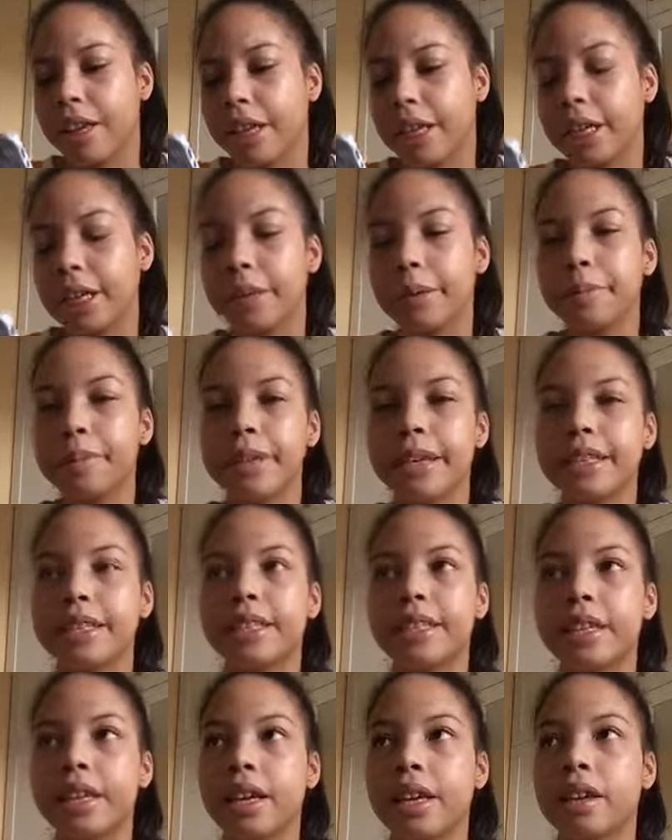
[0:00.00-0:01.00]
he
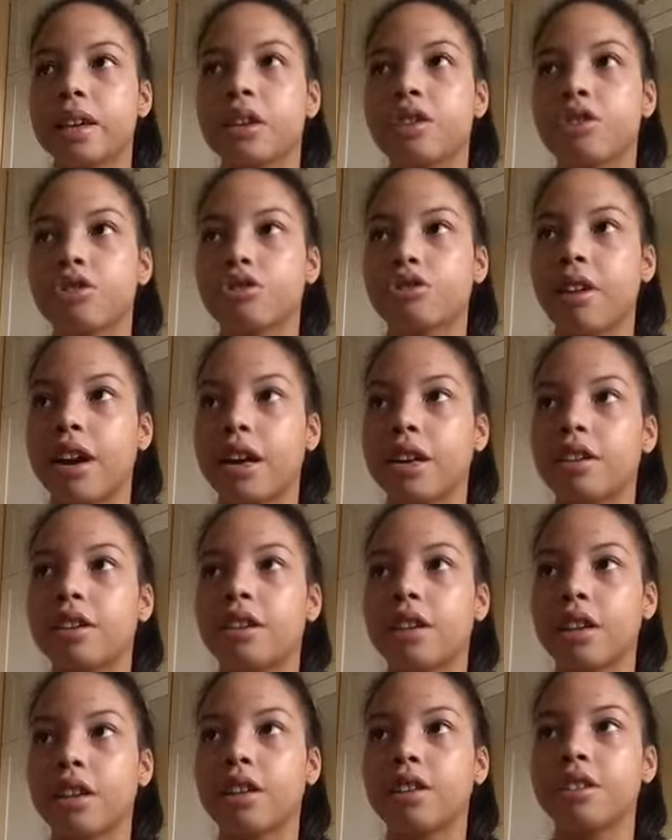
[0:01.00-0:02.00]
plays Nick Scratch,
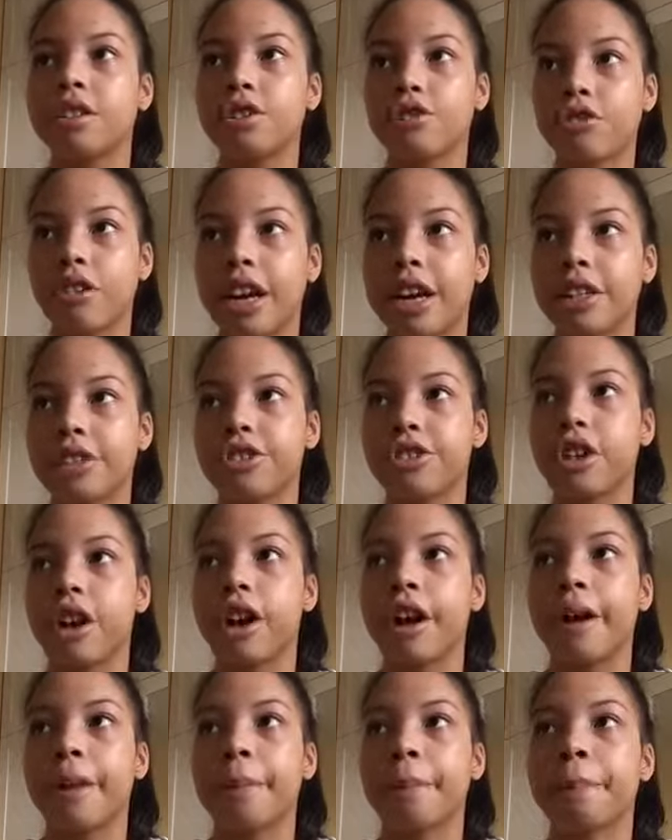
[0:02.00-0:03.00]
Nicholas Scratch.
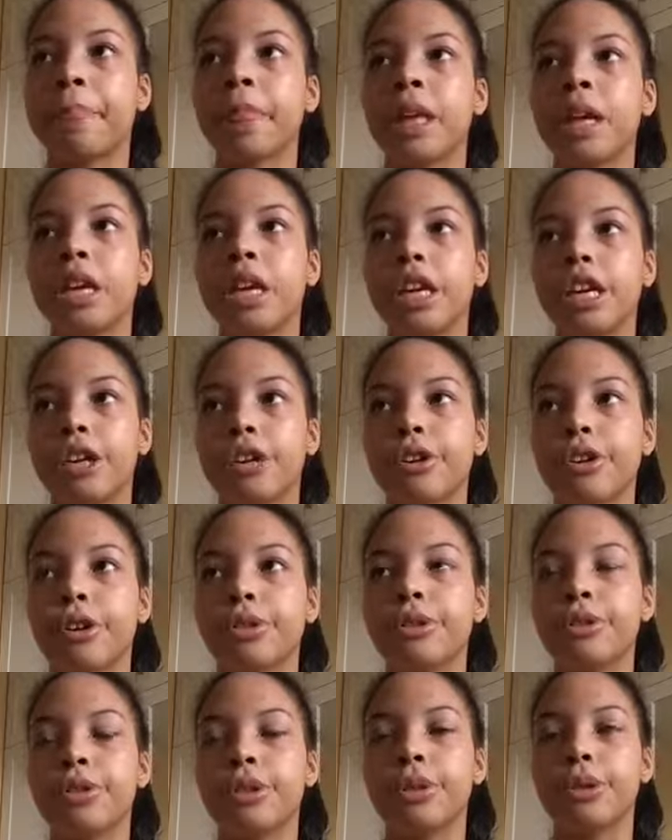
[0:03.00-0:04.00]
Um, he
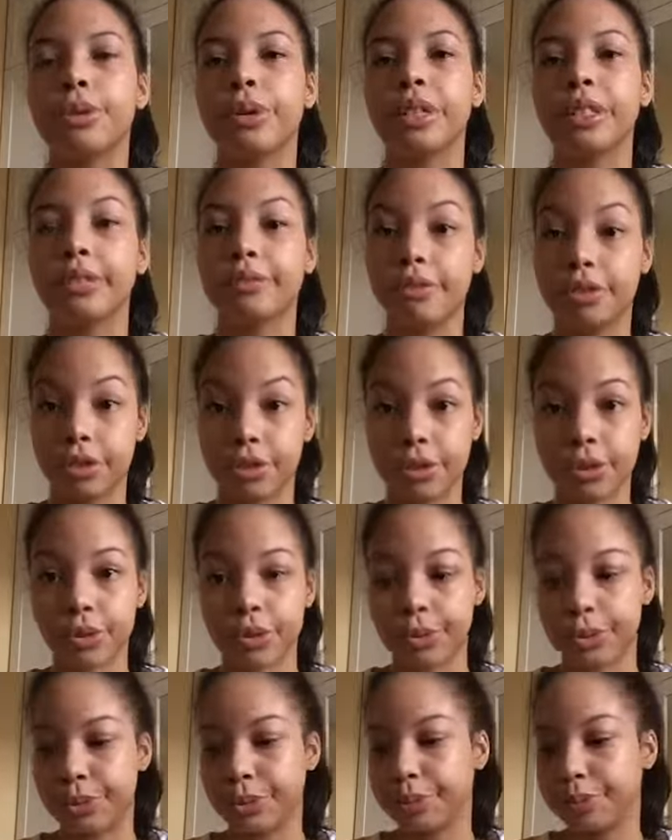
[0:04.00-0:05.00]
goes to a different
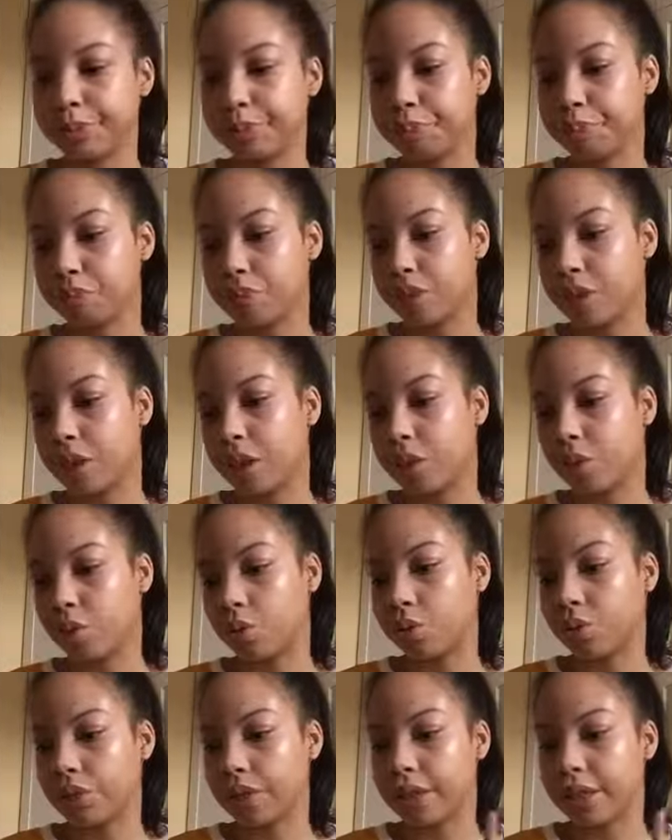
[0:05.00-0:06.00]
school than
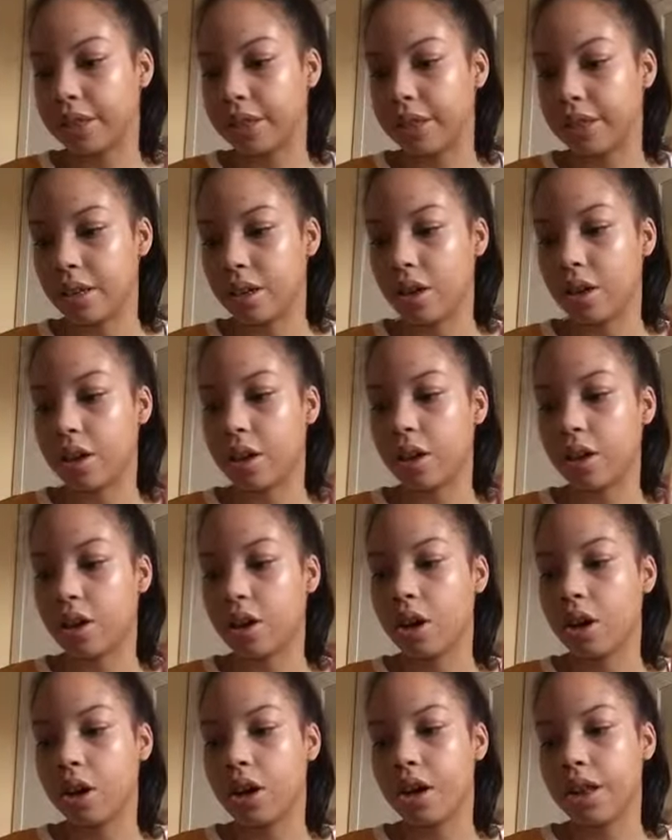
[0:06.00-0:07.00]
all the
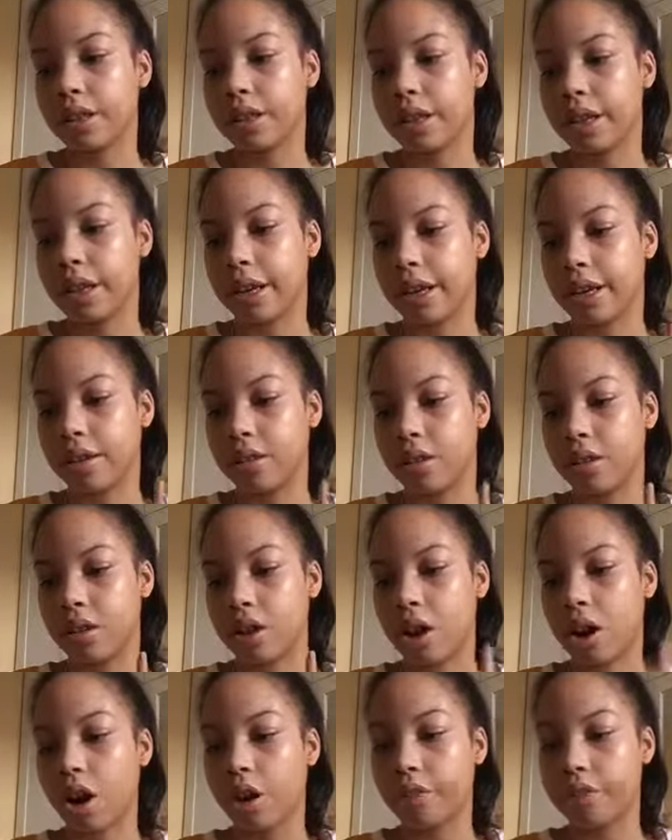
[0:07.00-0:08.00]
than
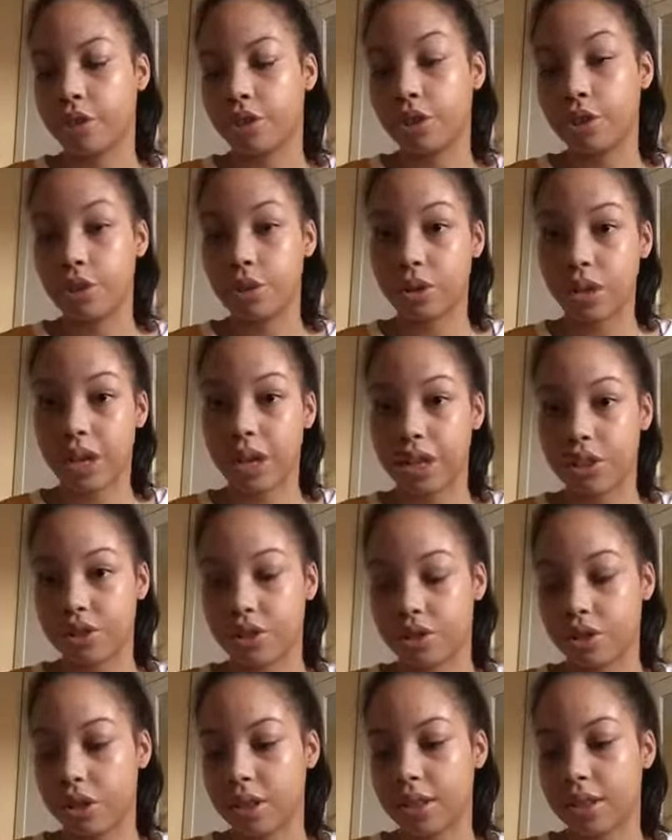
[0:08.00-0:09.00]
the other two that I
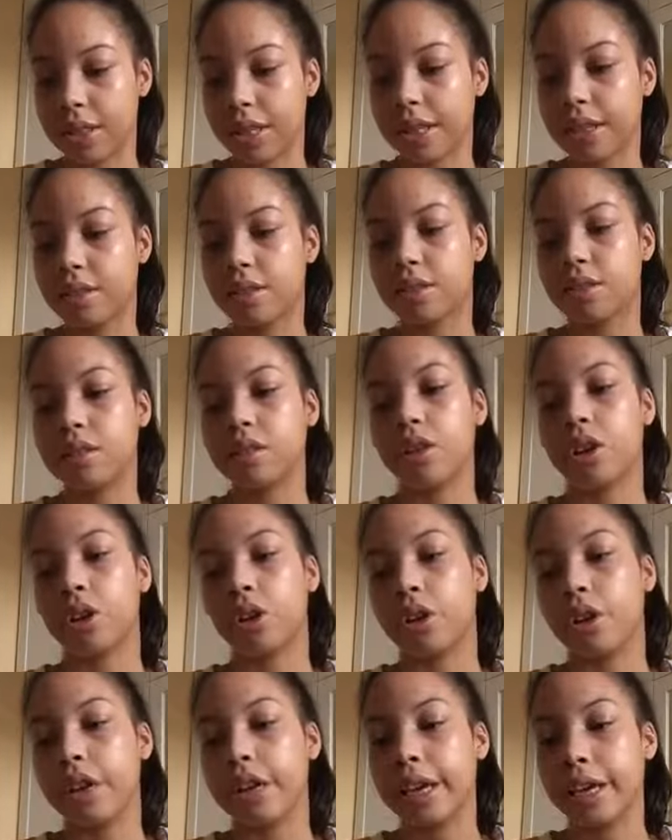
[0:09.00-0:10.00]
just said.
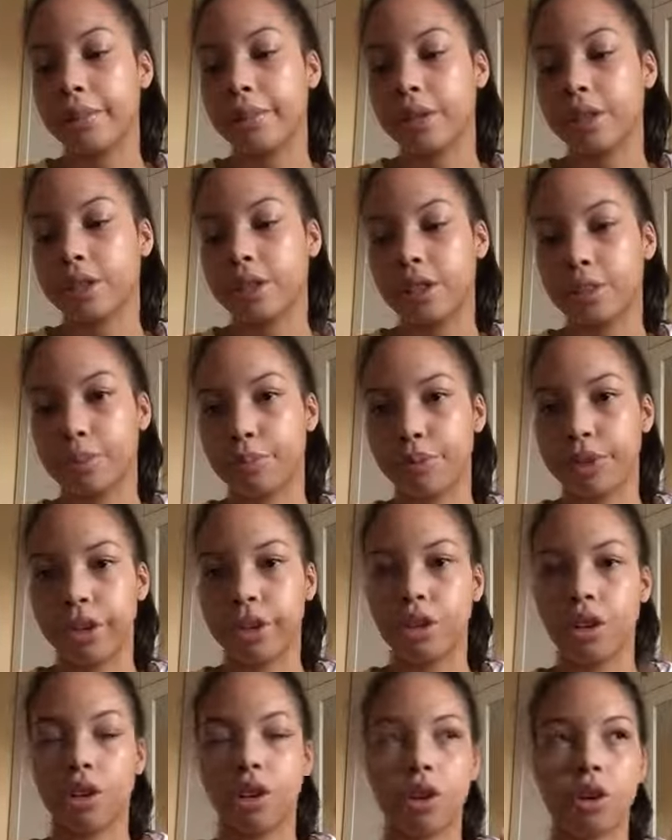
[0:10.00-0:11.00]
So him and
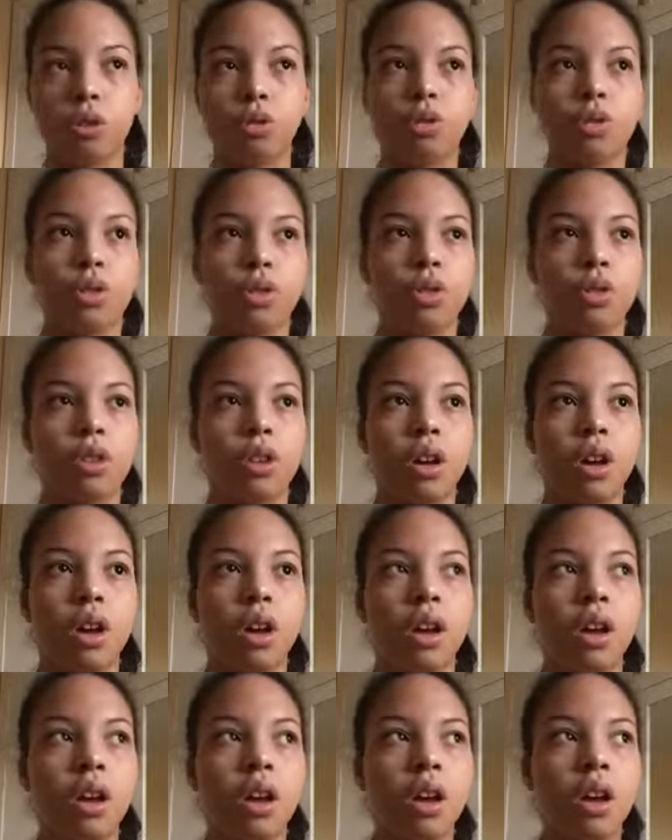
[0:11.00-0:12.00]
Sabrina go to
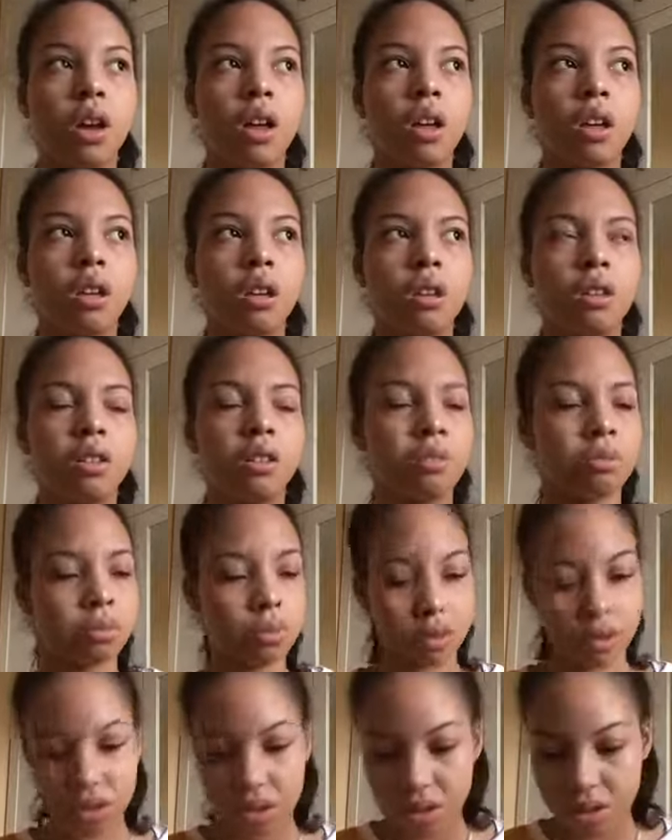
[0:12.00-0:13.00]
the
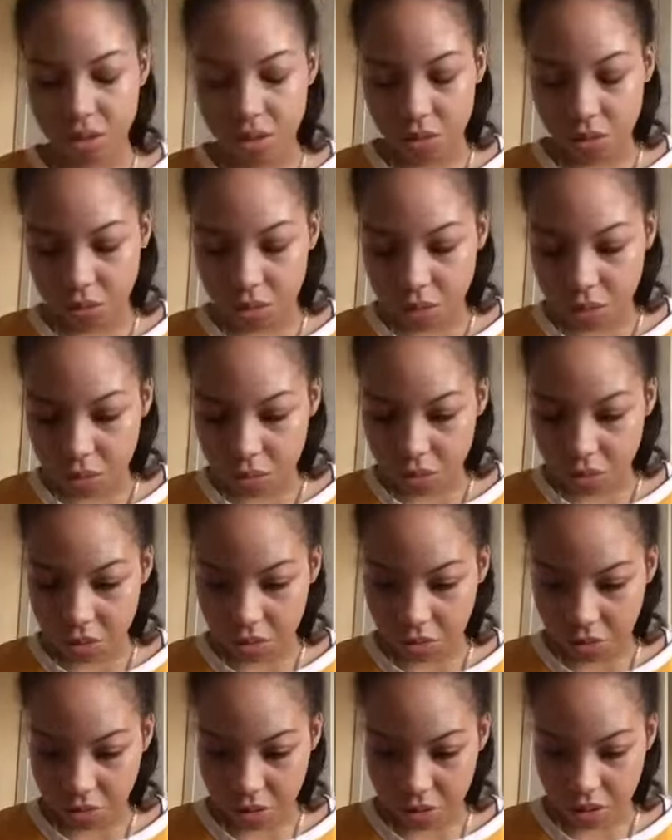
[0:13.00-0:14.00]
the school's
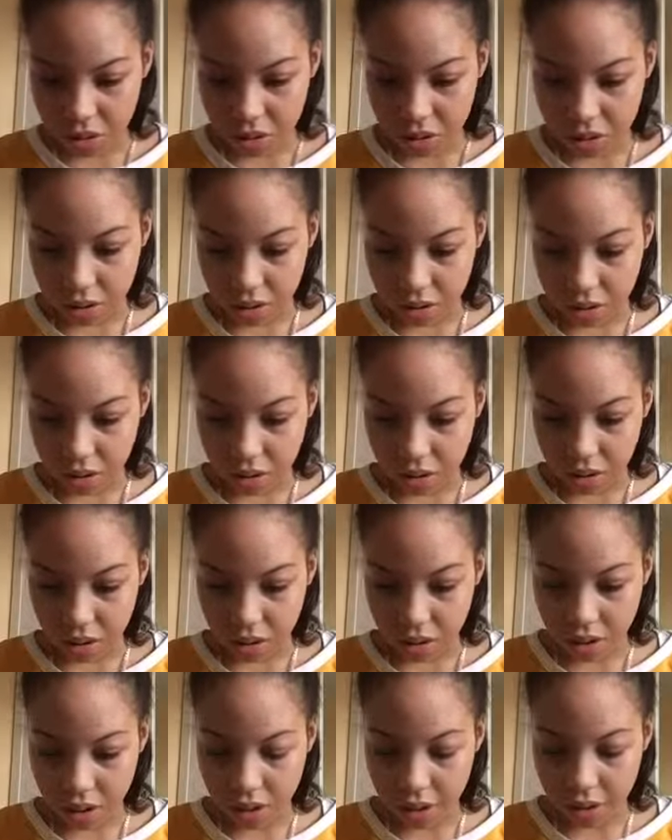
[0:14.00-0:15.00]
called
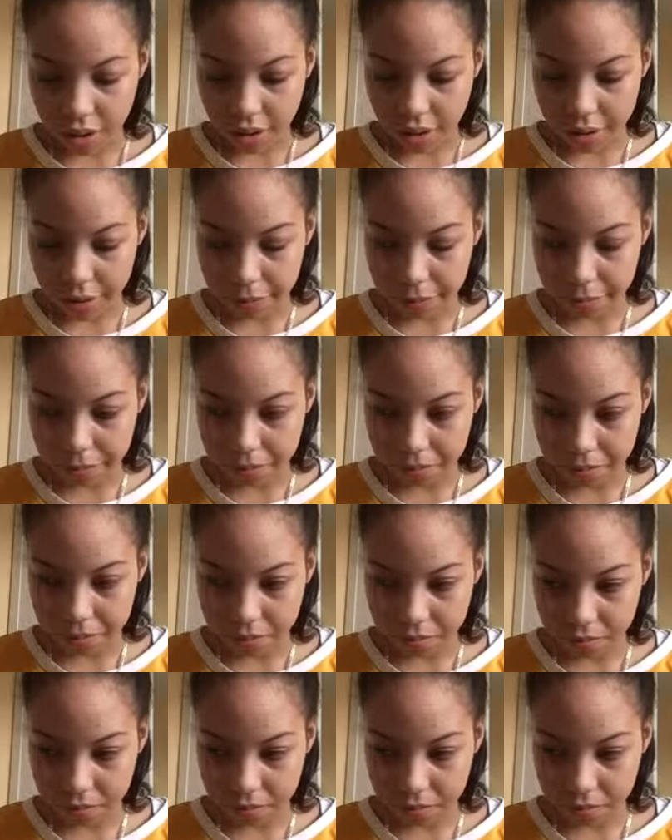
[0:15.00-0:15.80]
um,